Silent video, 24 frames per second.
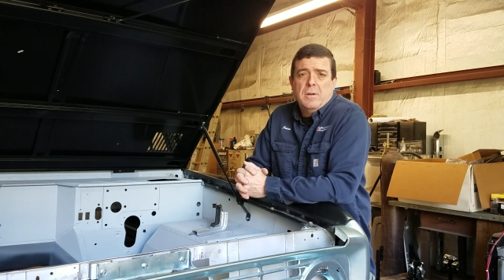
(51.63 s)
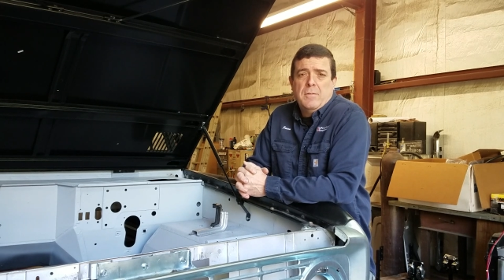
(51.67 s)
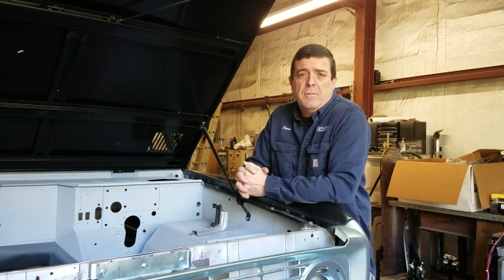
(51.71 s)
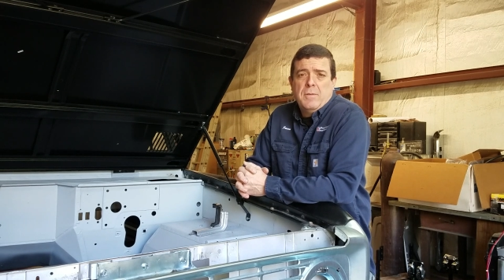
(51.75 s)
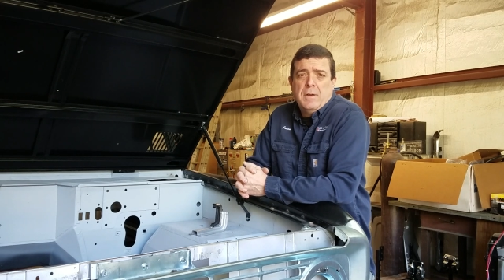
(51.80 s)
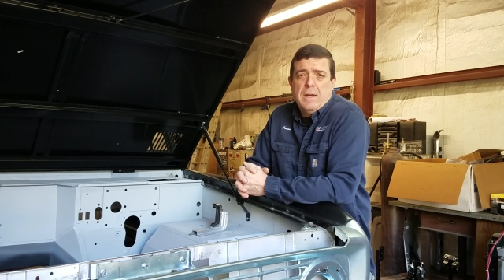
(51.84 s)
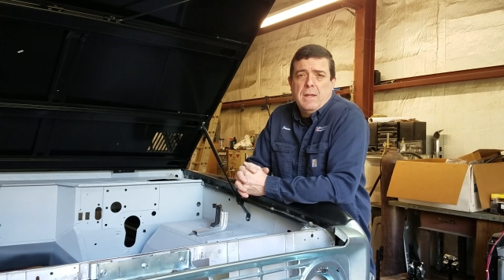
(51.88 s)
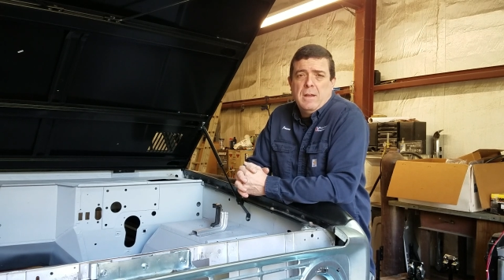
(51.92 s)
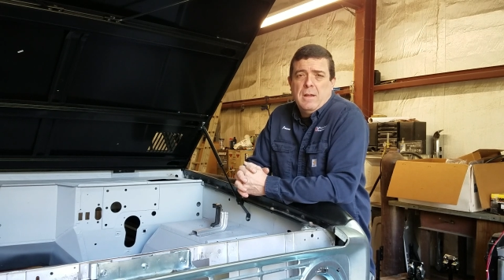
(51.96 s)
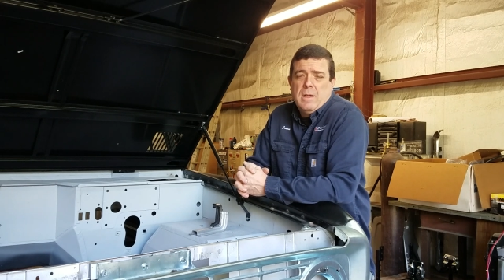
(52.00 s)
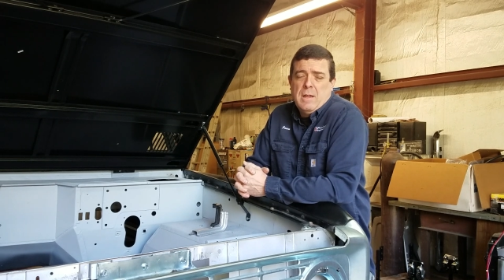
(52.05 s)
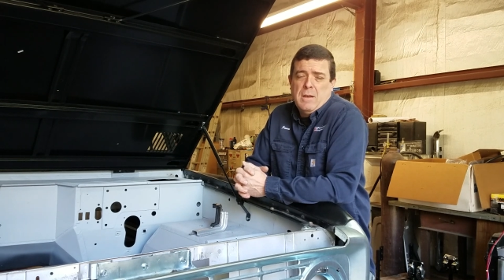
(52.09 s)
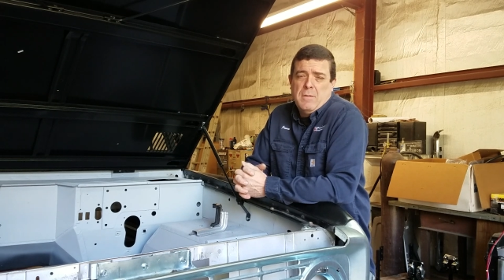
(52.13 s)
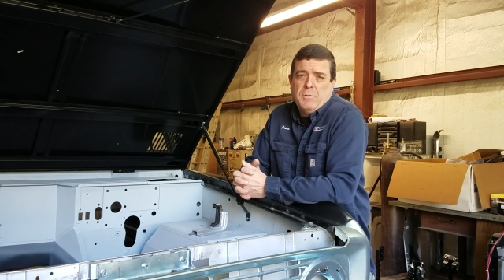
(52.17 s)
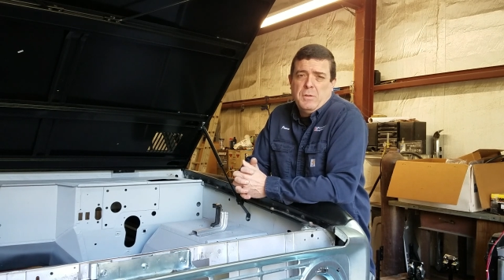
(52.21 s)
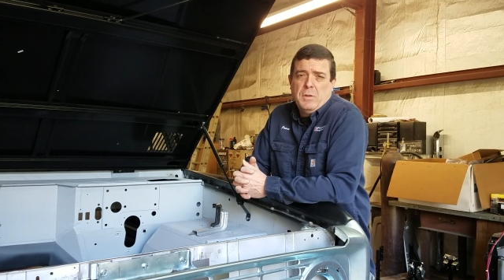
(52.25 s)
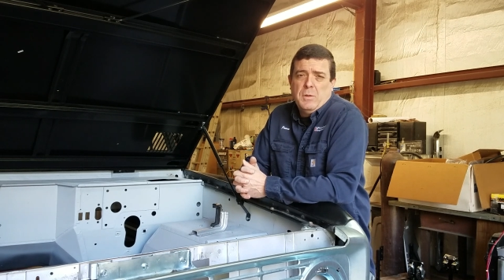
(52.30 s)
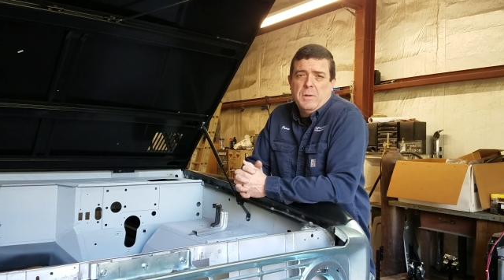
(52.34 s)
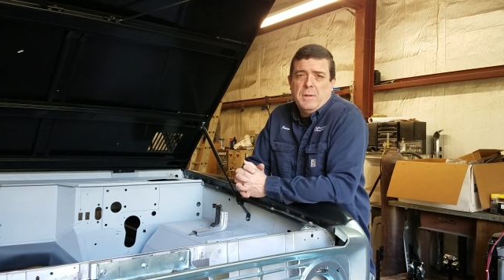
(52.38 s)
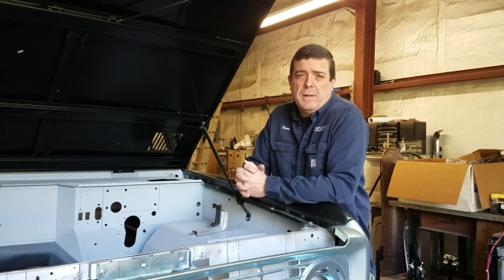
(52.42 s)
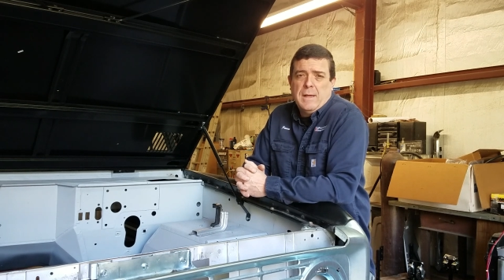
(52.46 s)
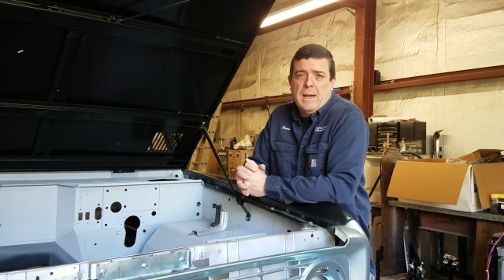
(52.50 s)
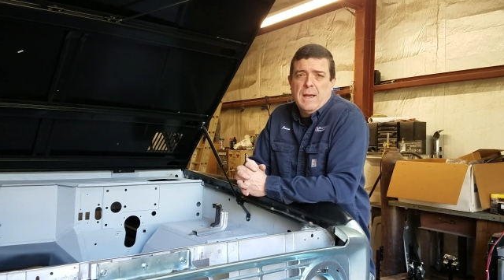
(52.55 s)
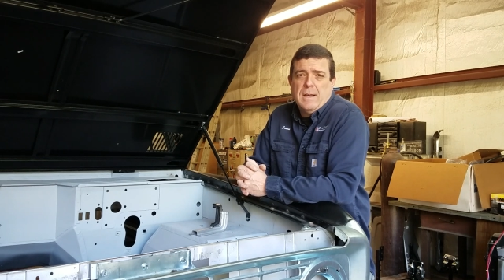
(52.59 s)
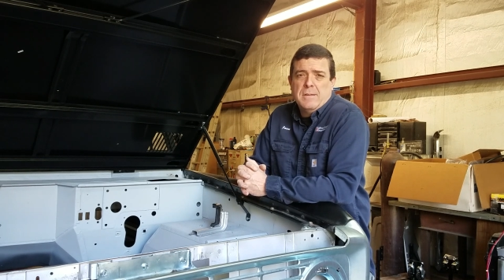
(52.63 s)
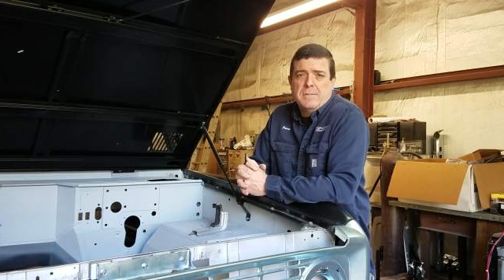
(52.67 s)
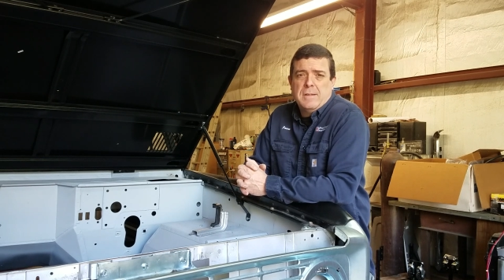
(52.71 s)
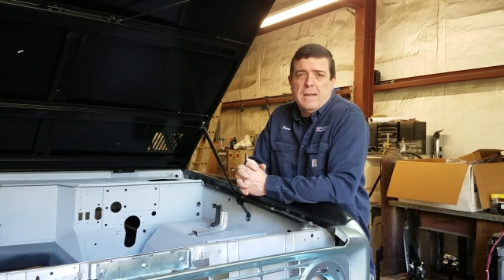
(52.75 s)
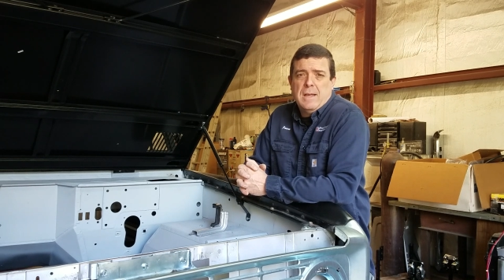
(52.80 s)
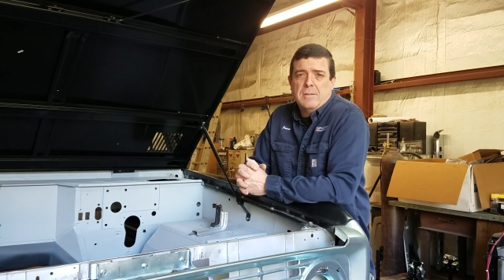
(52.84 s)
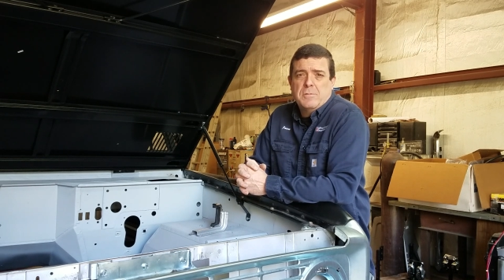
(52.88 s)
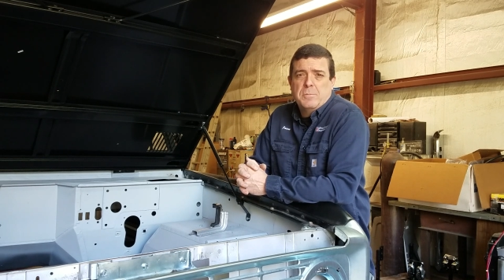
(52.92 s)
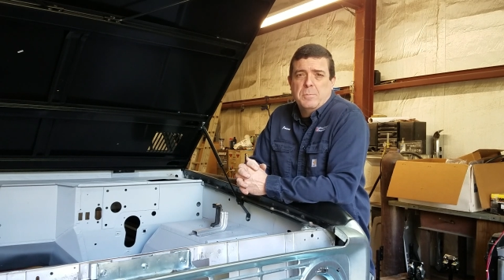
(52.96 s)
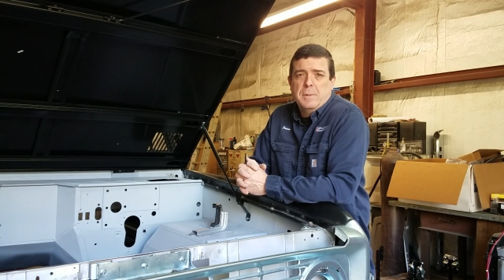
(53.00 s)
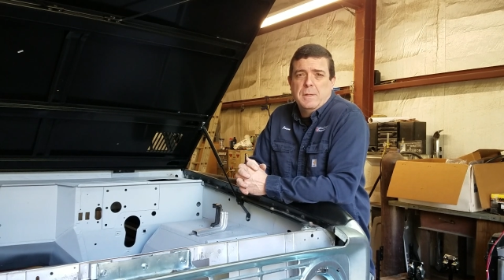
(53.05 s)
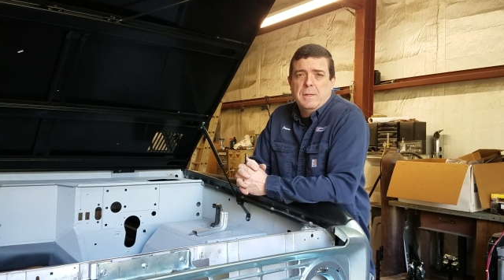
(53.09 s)
I've had, had a few of you guys
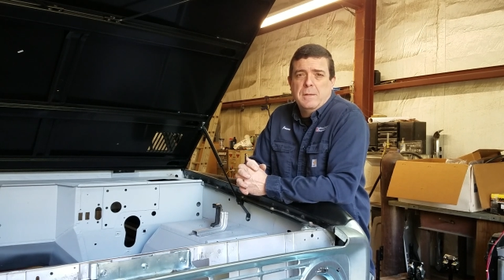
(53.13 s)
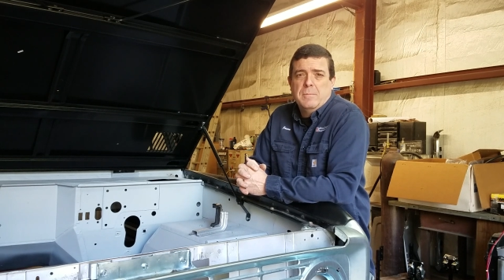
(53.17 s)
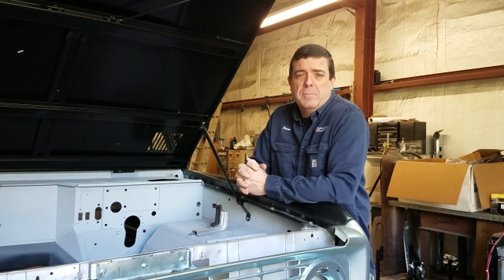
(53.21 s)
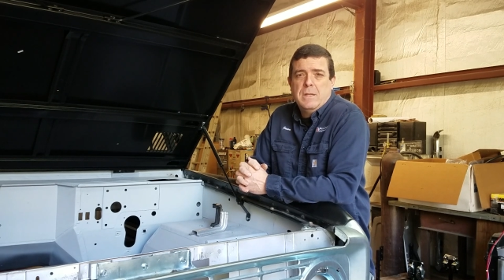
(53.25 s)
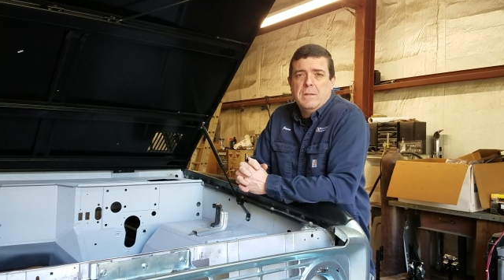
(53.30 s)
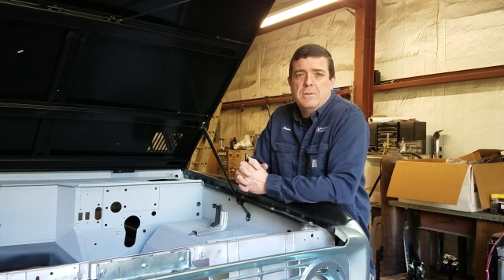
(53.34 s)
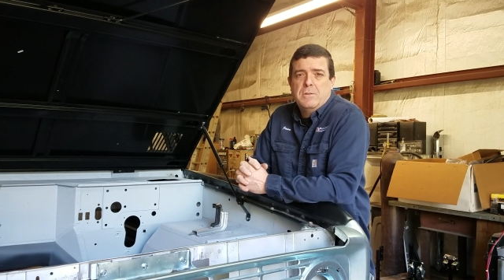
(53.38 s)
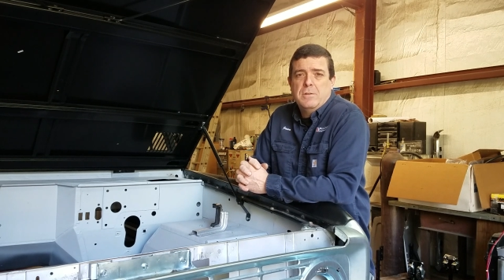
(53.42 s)
ask me